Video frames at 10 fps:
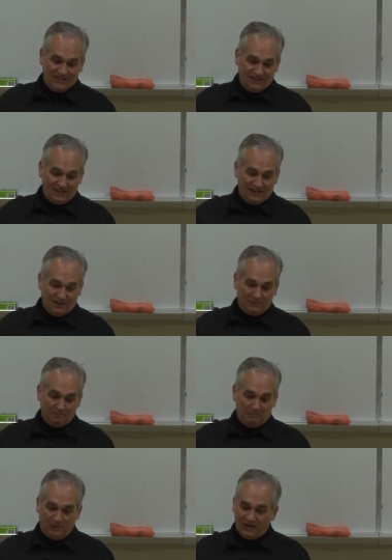
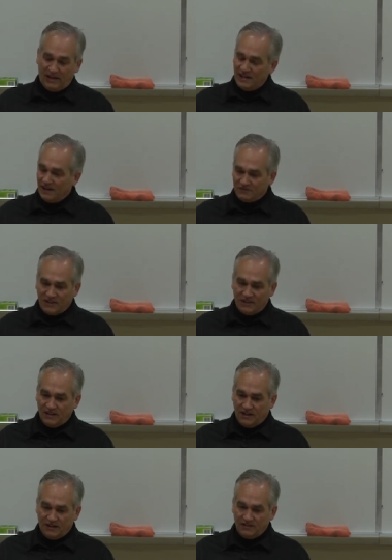Um, but I loved it.
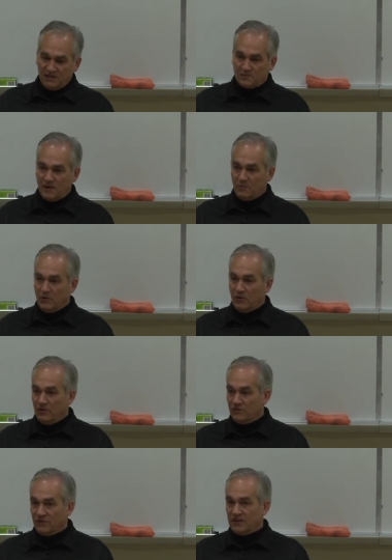Uh, these
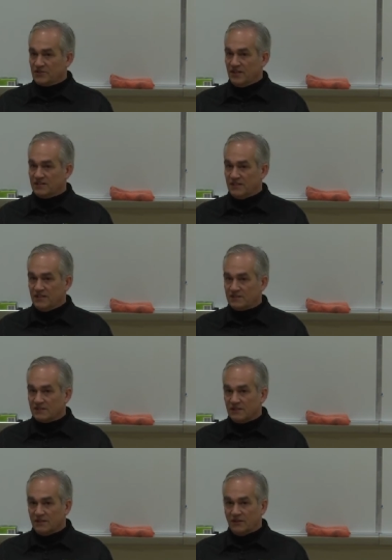people, the franchisees,
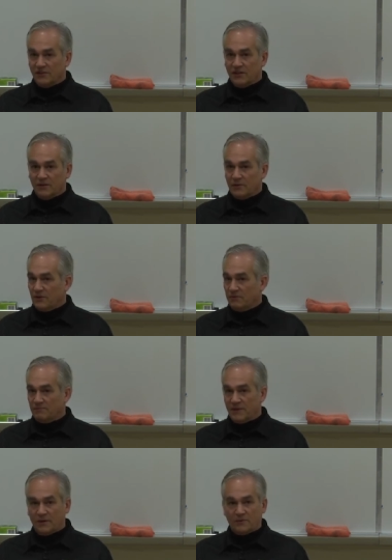you know, they were,
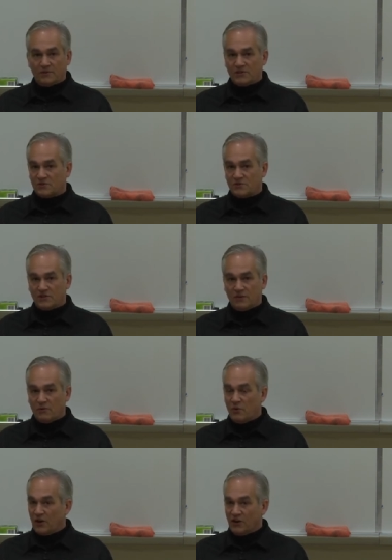they were just, they
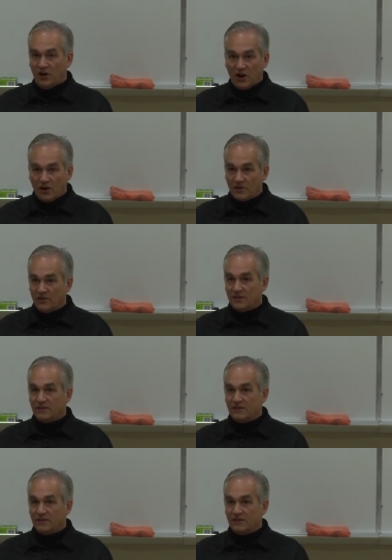were working hard.